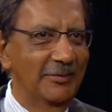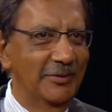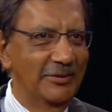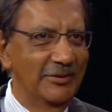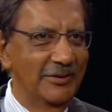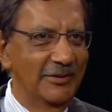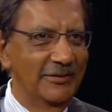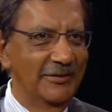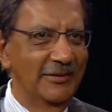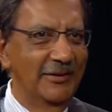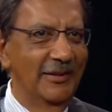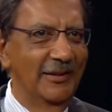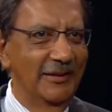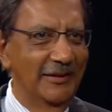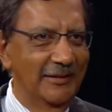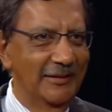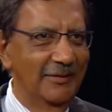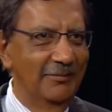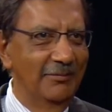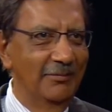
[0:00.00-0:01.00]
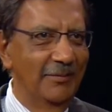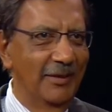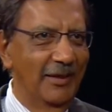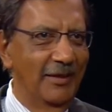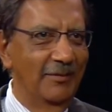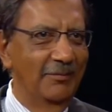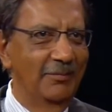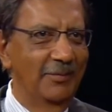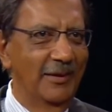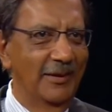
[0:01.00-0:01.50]
which is really the
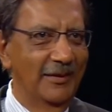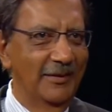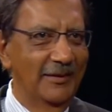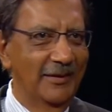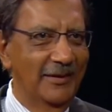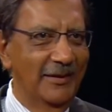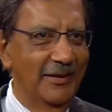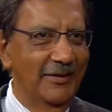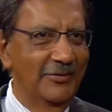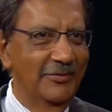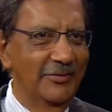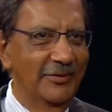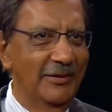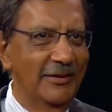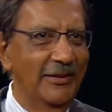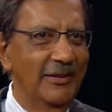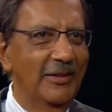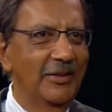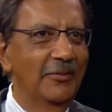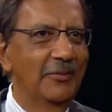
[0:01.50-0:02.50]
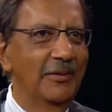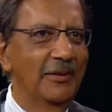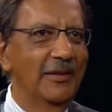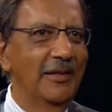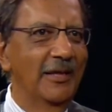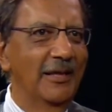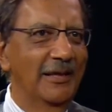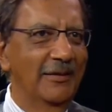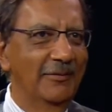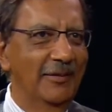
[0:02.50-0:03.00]
middle part of the country, will
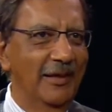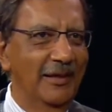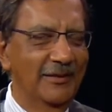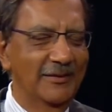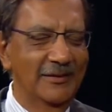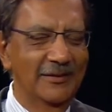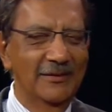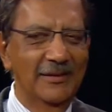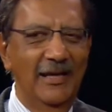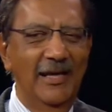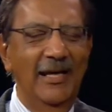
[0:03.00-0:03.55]
not have access.